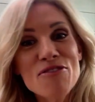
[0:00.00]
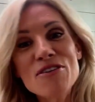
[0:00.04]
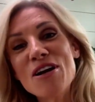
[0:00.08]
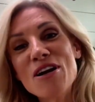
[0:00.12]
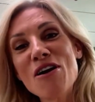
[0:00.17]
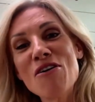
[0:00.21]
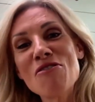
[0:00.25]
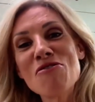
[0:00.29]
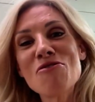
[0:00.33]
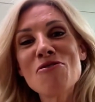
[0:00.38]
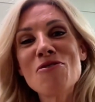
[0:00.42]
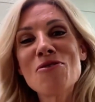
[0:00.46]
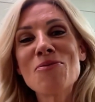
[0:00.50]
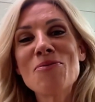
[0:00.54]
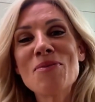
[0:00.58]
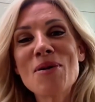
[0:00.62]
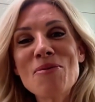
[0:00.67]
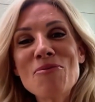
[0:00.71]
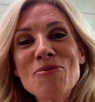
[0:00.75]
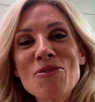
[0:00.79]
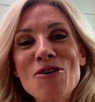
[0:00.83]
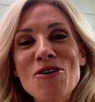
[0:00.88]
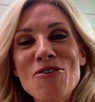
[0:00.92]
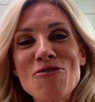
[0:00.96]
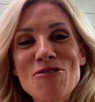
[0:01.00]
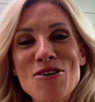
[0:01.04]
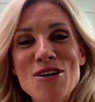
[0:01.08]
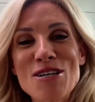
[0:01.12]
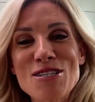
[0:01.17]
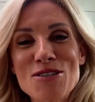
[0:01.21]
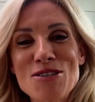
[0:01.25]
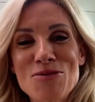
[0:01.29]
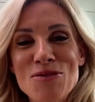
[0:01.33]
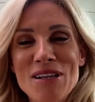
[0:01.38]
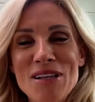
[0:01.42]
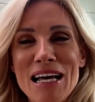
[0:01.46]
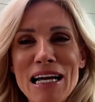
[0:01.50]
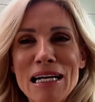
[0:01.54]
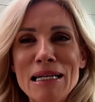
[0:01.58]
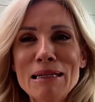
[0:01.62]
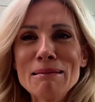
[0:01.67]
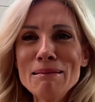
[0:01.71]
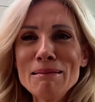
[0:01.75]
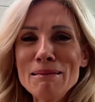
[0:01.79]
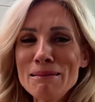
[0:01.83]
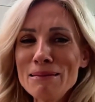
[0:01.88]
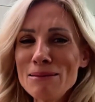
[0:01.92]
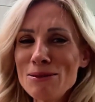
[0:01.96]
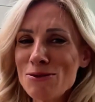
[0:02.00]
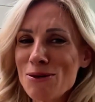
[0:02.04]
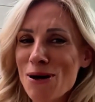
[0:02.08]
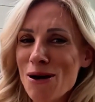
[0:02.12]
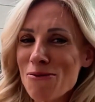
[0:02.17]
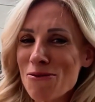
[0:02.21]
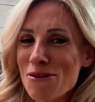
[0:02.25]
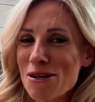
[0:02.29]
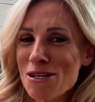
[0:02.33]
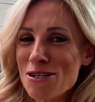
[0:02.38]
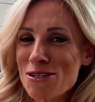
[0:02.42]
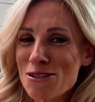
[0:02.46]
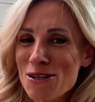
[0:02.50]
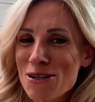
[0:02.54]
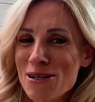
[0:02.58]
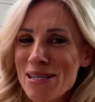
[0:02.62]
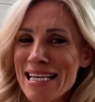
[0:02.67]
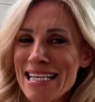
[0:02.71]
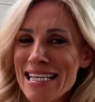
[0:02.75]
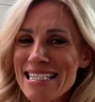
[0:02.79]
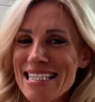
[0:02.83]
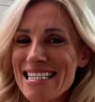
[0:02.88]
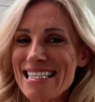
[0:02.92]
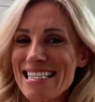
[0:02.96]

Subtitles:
And I remember at first you were like, oh, do I want to do this?